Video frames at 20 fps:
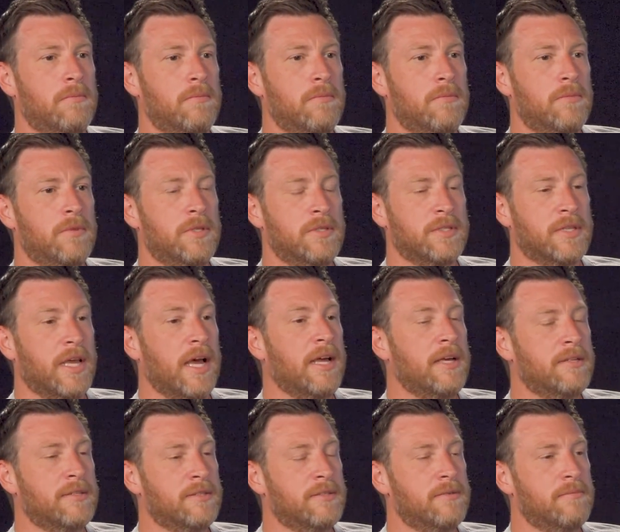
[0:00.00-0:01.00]
this
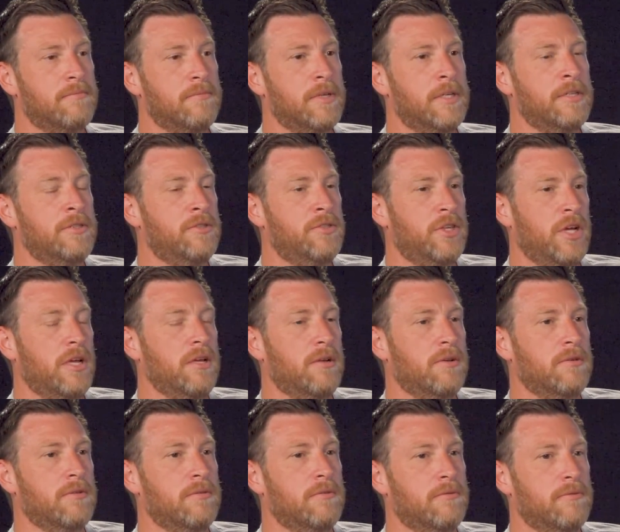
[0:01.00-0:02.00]
guy's in
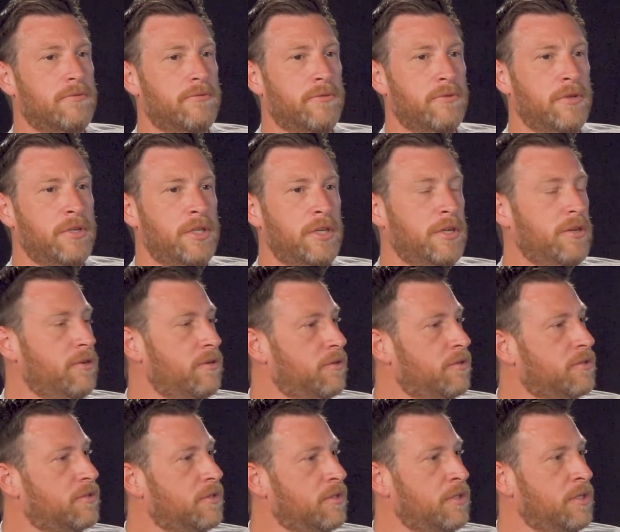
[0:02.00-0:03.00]
jail for
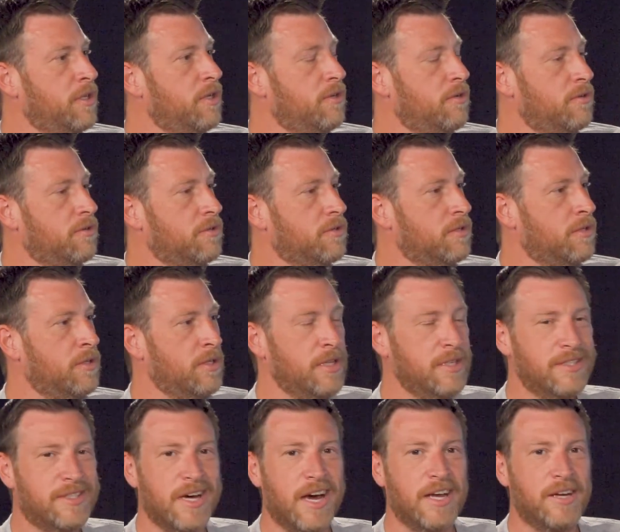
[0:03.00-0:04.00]
years and years, and the
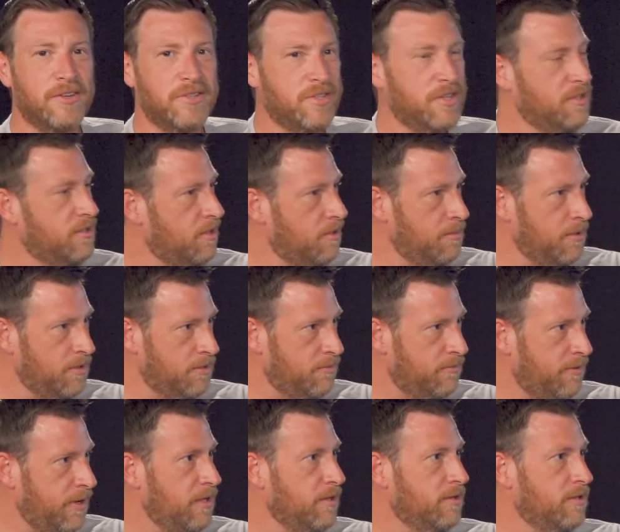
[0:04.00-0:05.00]
entire system has
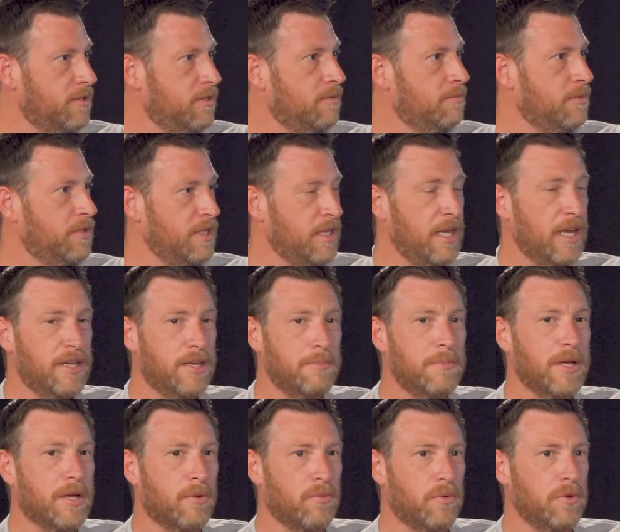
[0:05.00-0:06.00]
failed him, and he had to
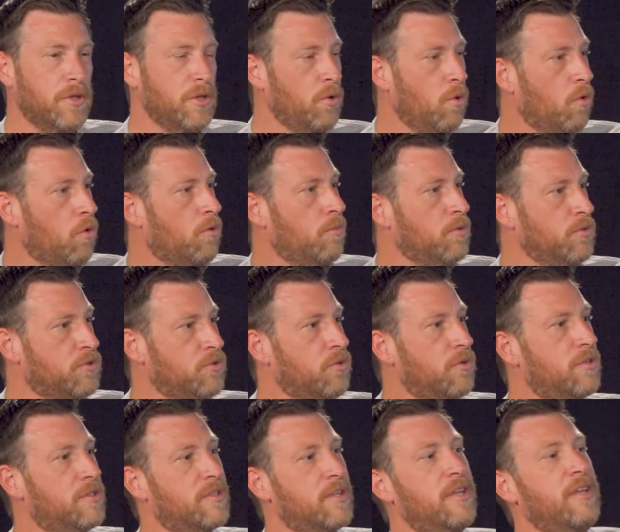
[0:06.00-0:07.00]
make a really horrible
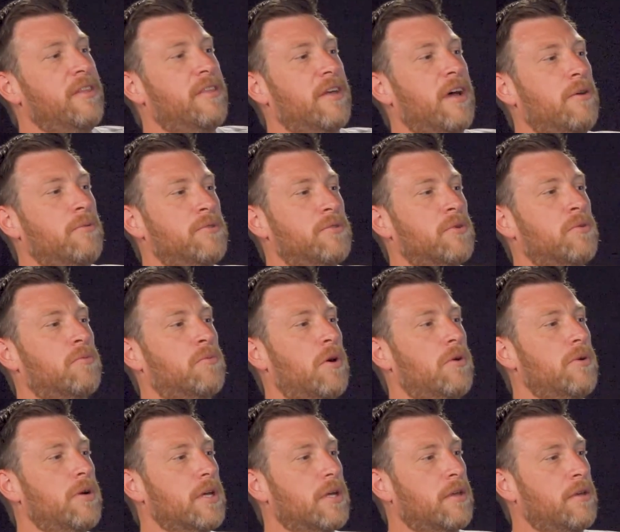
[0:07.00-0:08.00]
choice that he thought was
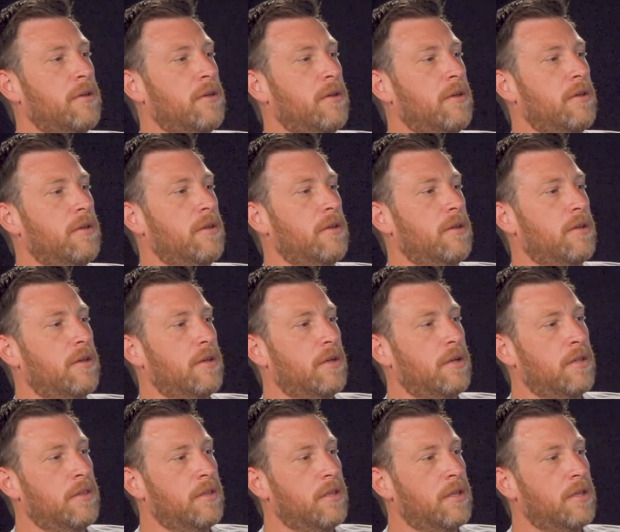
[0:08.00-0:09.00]
heroic,
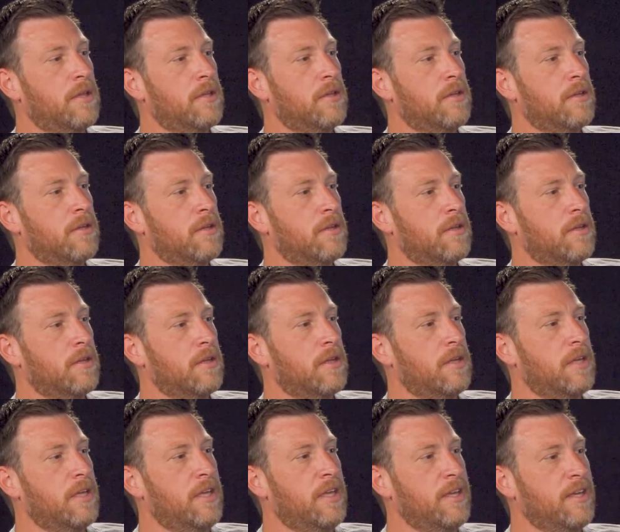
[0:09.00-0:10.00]
and then
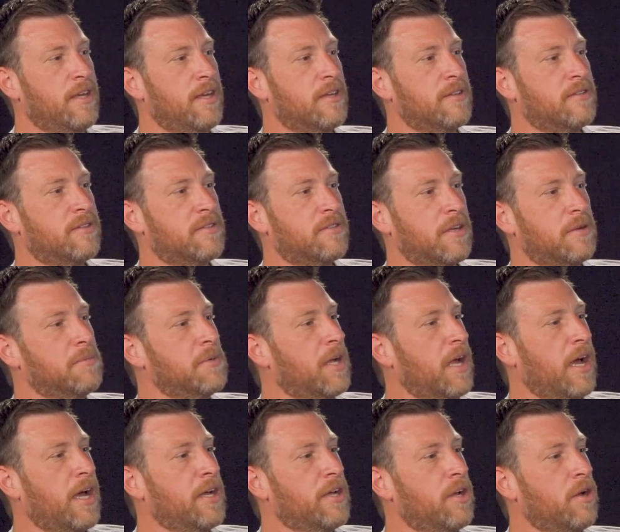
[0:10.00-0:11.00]
he gets some
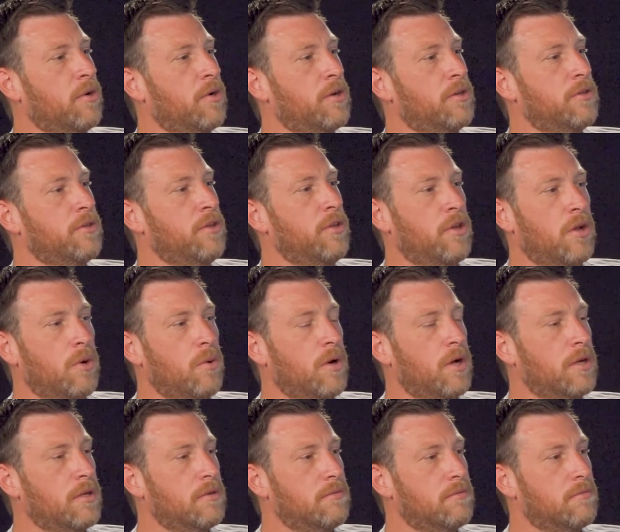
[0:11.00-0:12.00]
guy going, you know
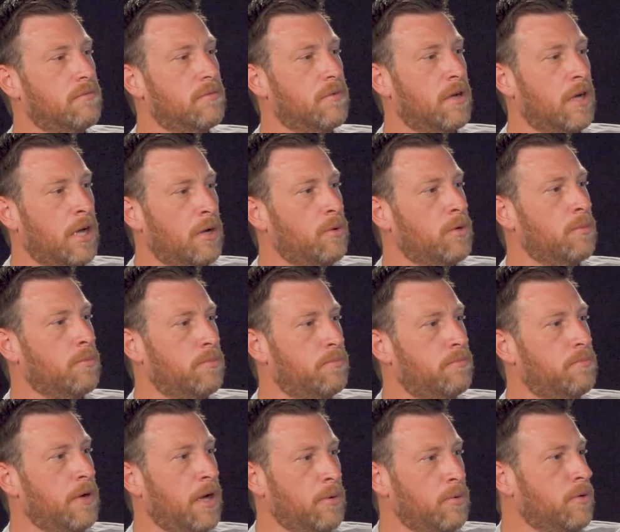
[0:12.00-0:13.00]
what? I would
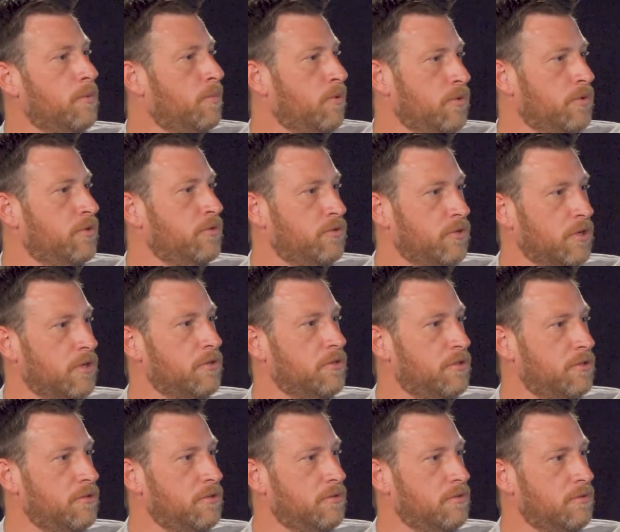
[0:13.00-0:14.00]
have pulled the trigger
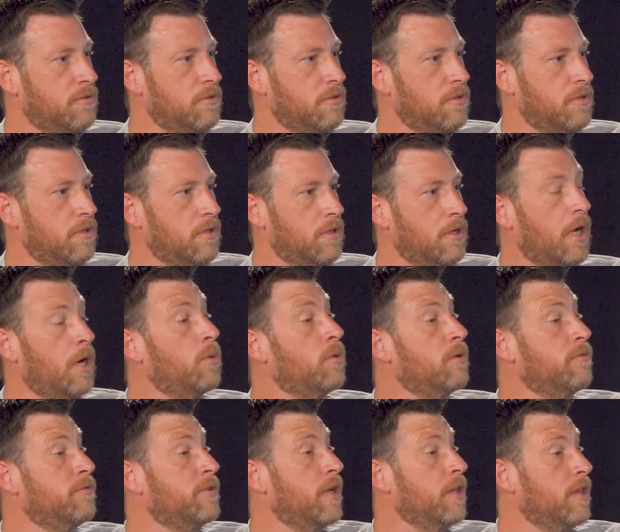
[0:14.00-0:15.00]
too. I would
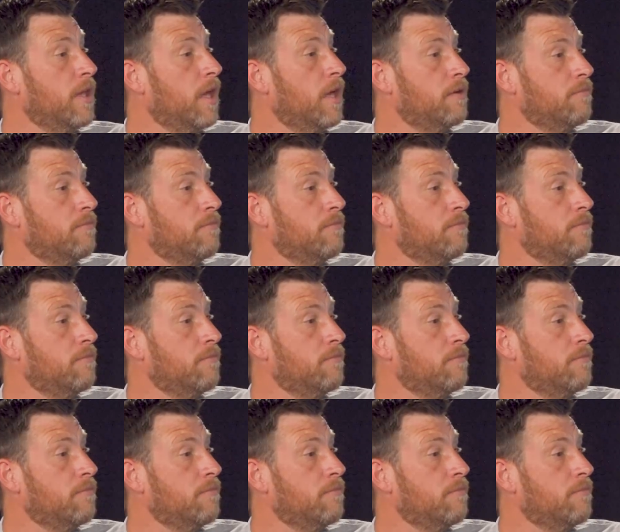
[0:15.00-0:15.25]
have done that.